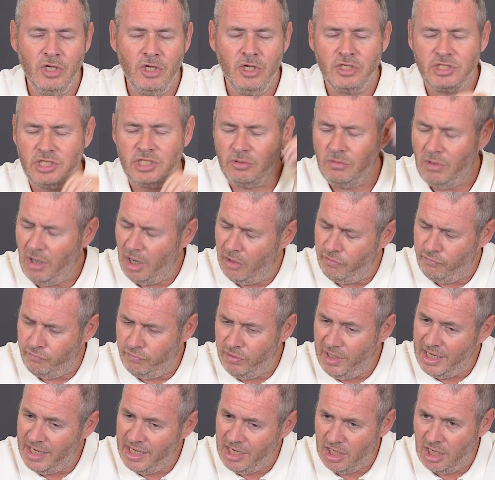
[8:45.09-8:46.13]
So I
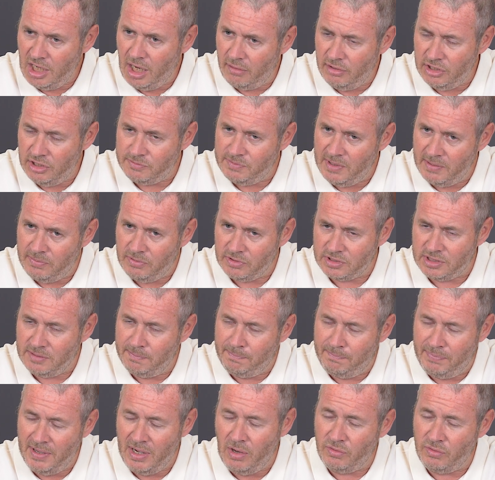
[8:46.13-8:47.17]
really encourage people to
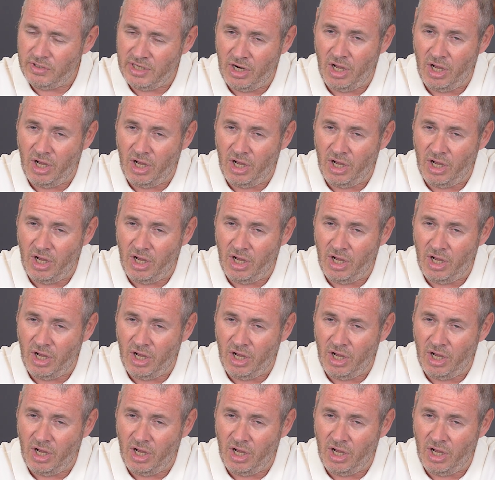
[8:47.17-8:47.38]
build an